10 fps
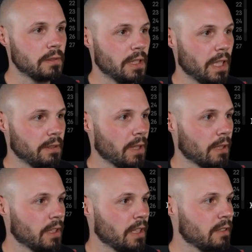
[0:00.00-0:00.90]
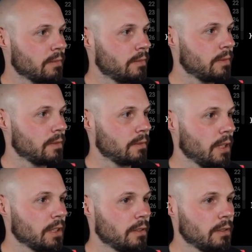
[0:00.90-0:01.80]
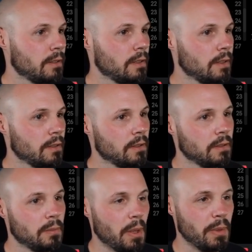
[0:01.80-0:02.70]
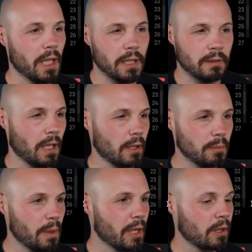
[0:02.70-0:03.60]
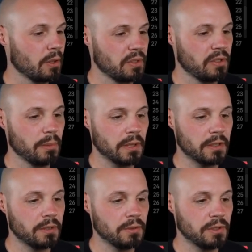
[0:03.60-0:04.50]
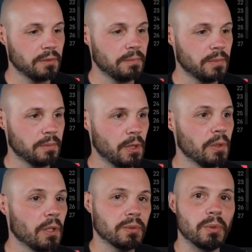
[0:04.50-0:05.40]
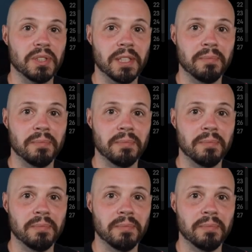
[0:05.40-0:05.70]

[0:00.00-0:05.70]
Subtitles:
Did I not run it? Run. Maybe I don't know. Maybe I closed the simulator too soon. Who knows? We'll see.